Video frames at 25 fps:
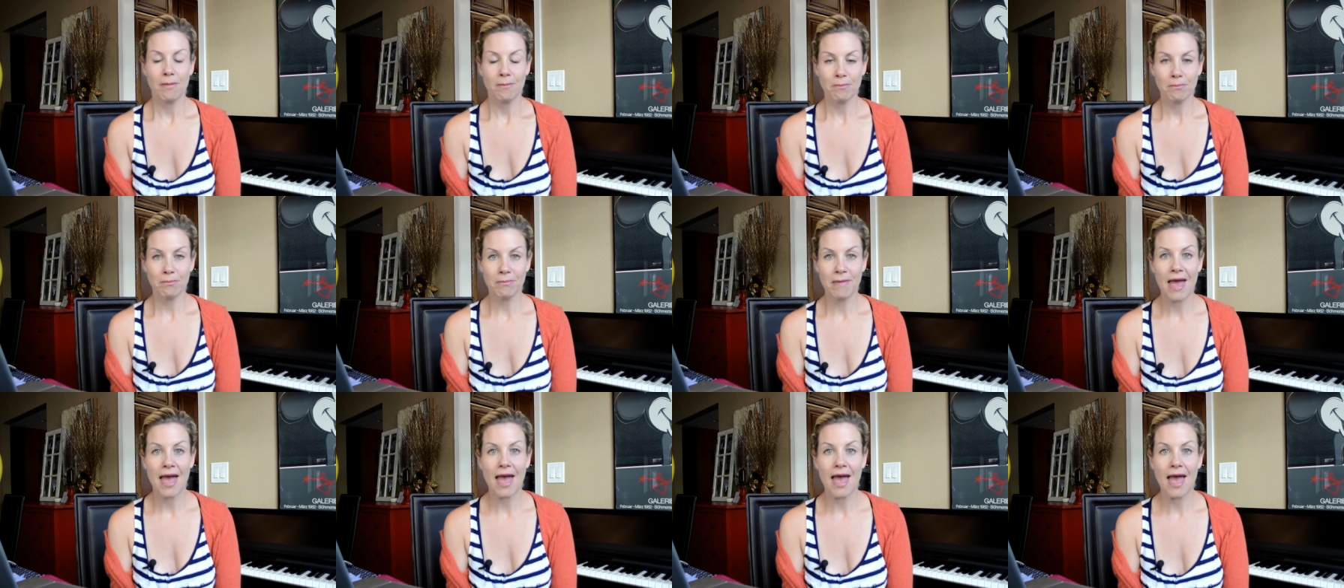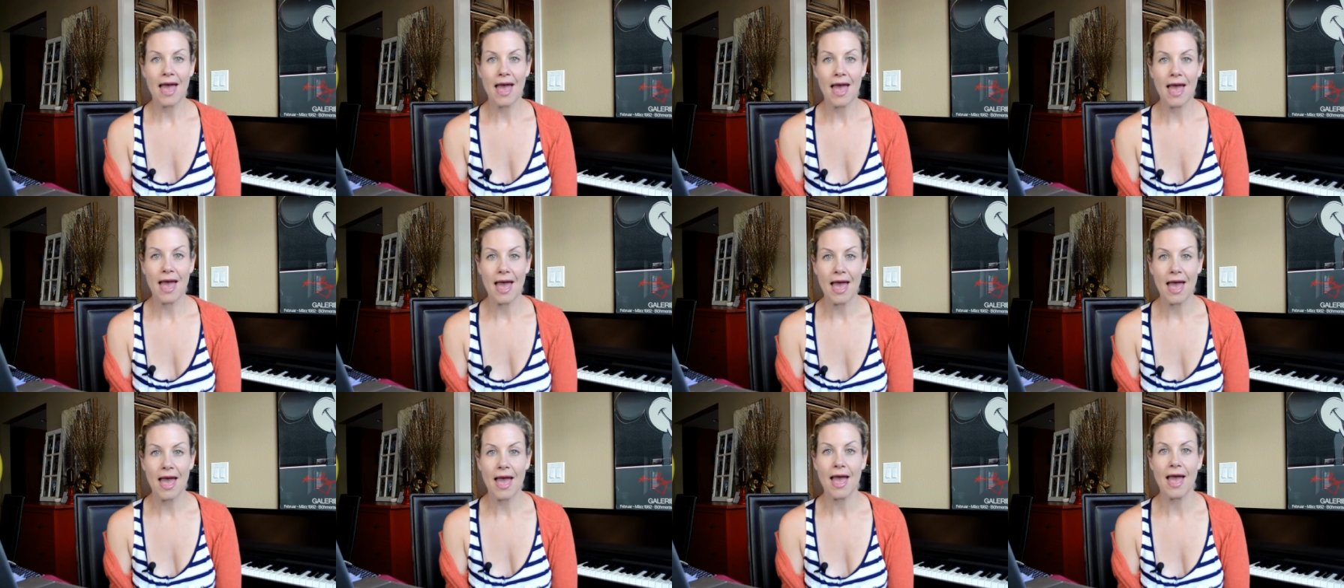
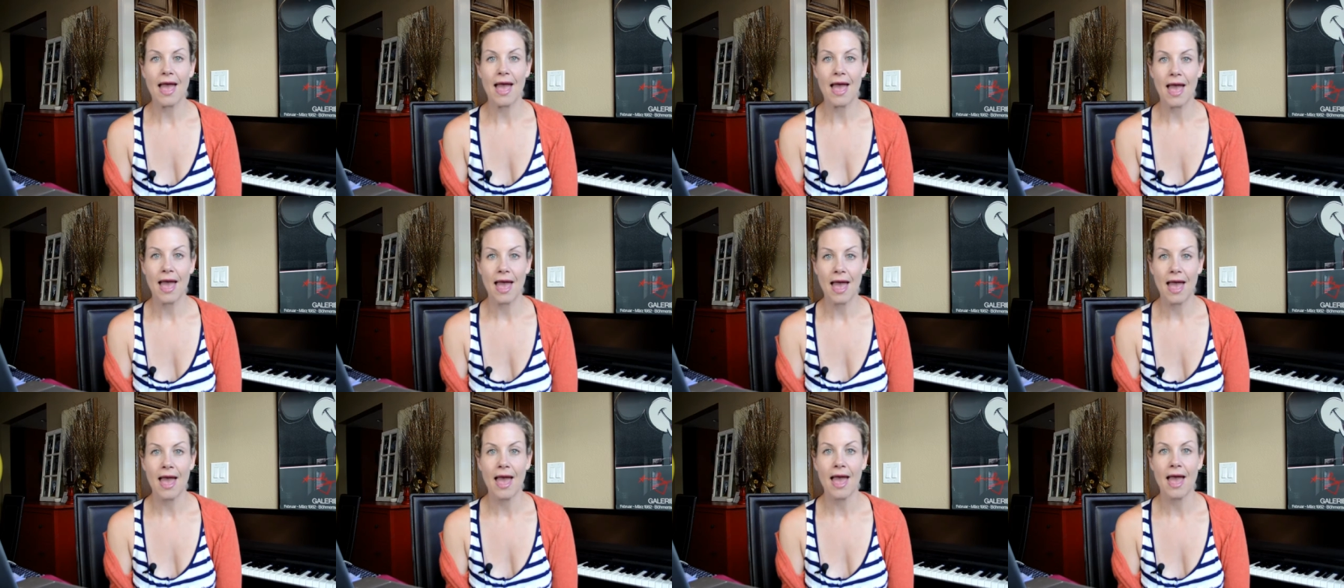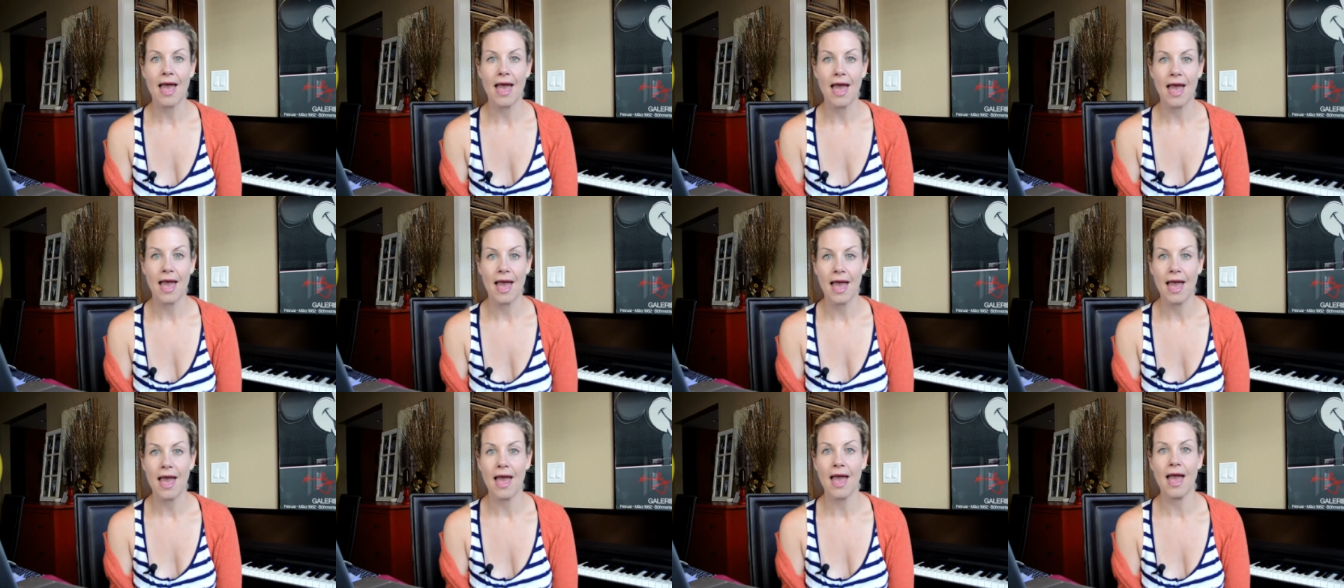
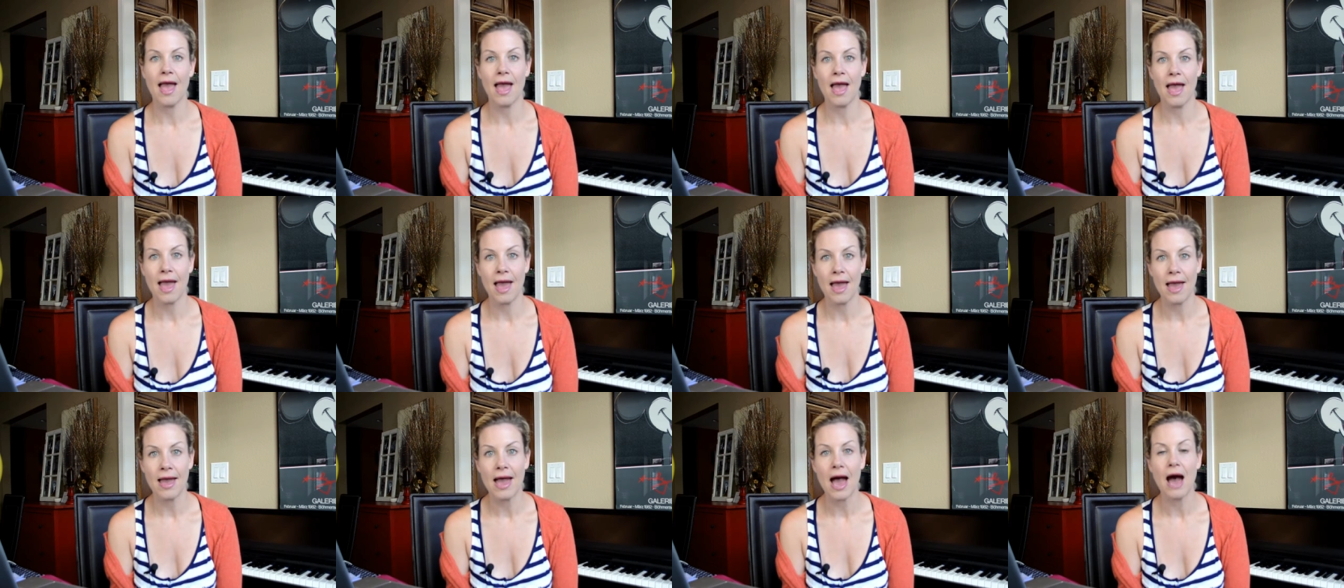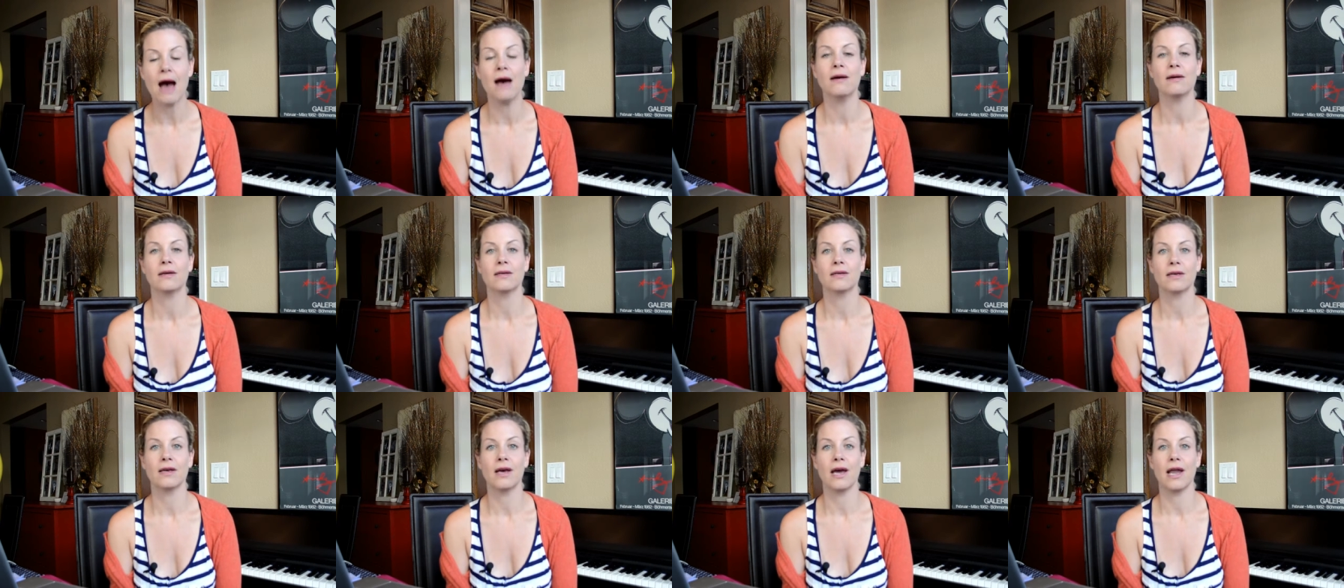May.
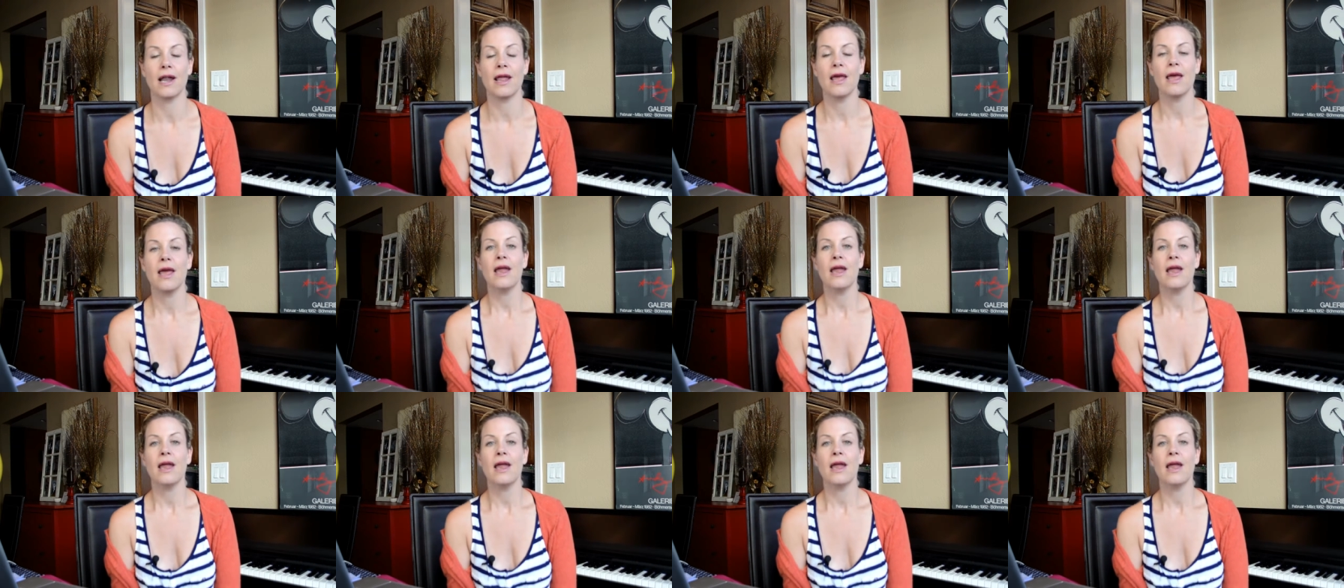Good.